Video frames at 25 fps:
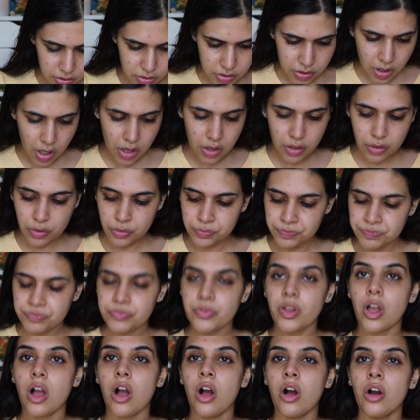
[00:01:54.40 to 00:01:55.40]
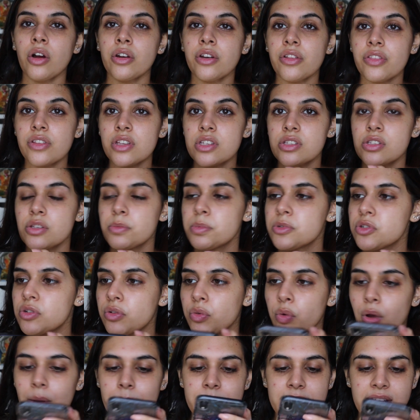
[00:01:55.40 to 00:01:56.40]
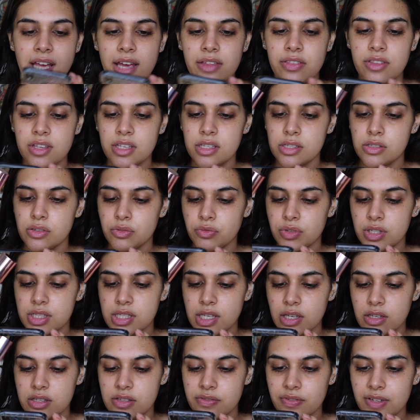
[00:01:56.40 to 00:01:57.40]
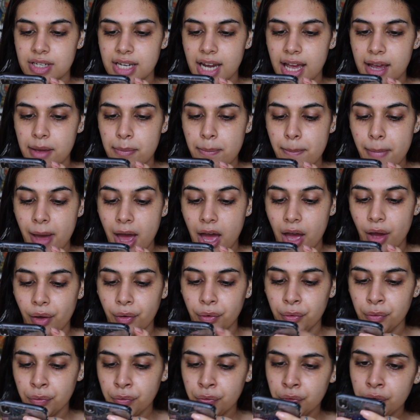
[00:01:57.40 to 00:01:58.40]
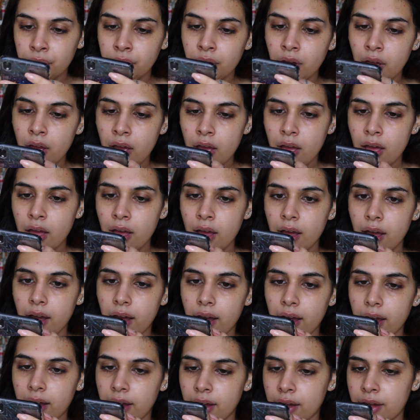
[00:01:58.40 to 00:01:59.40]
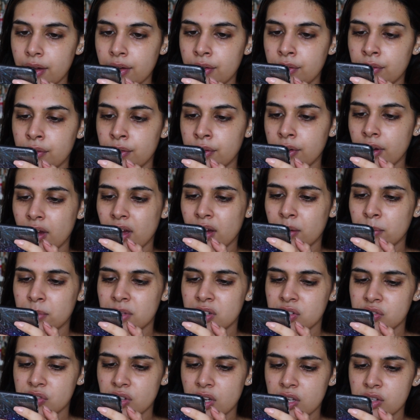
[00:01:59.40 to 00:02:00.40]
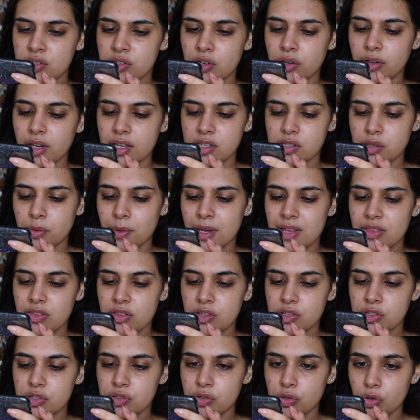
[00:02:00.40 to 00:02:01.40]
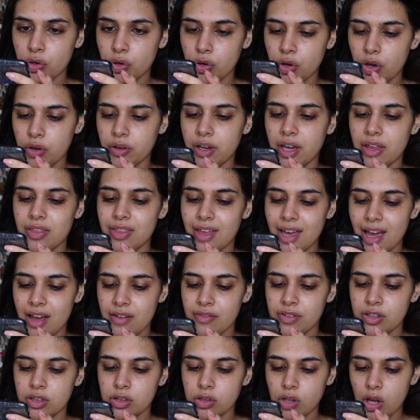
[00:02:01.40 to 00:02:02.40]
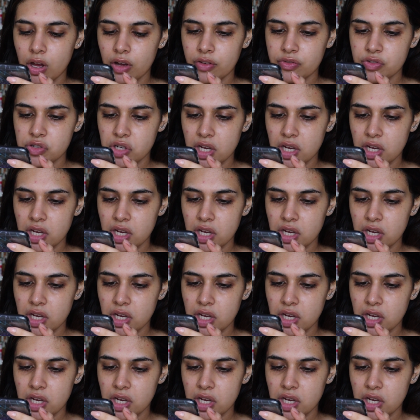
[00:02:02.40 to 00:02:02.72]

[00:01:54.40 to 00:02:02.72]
So on the Superdrug website, this retails for £9 and how many shades okay so in the store okay they have a lot of